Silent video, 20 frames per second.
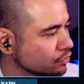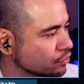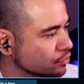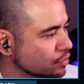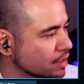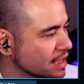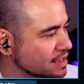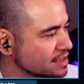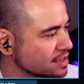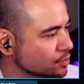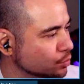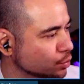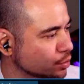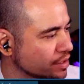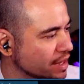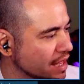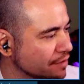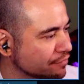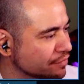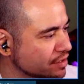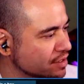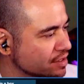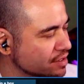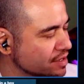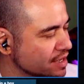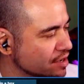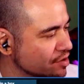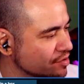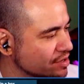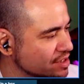As in, whenever
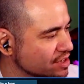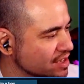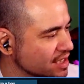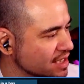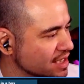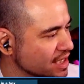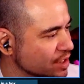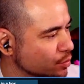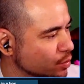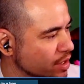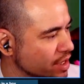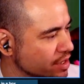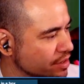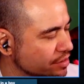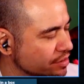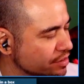there is dealing with